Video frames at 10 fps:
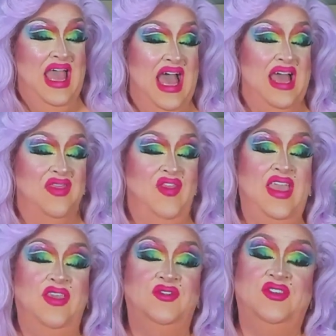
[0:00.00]

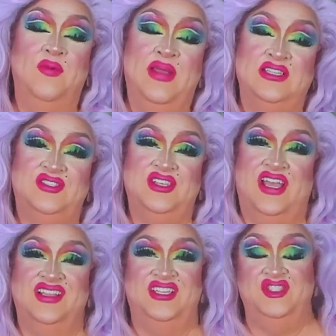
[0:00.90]
thank you so much
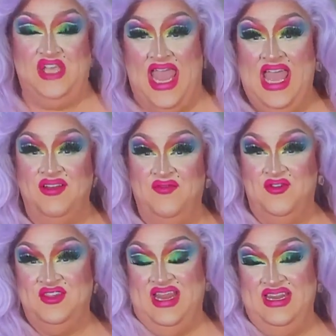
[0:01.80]
to Jan
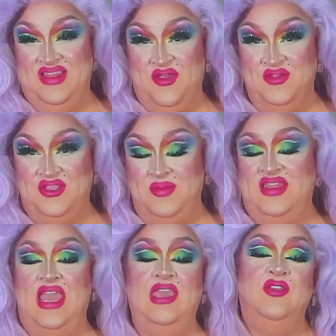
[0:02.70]
for sending those to me.
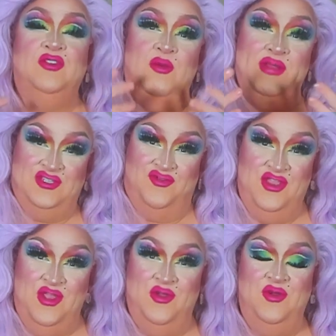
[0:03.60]
Thank you so much for
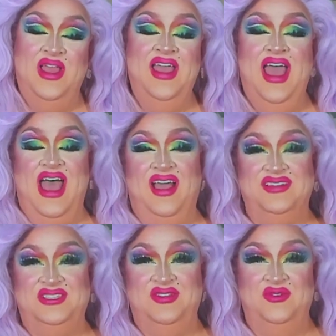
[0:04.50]
you
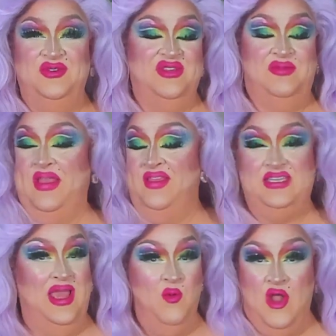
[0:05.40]
to spend the
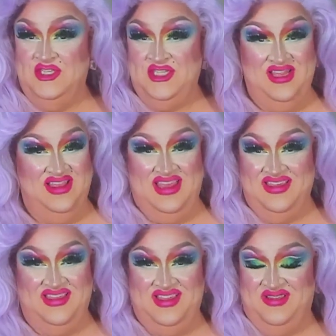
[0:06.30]
time watching
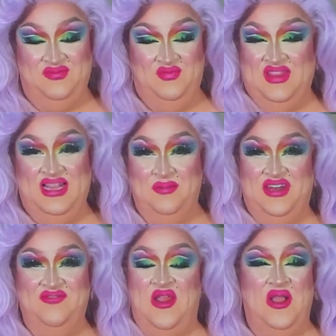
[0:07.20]
this little bit
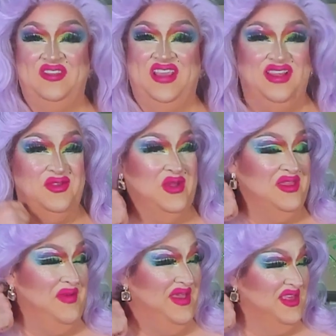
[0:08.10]
of nonsense
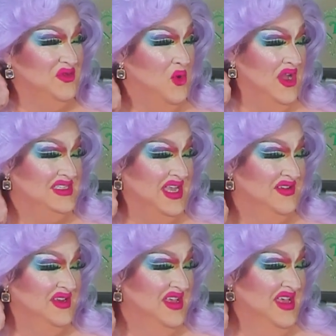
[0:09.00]
with me, this walk down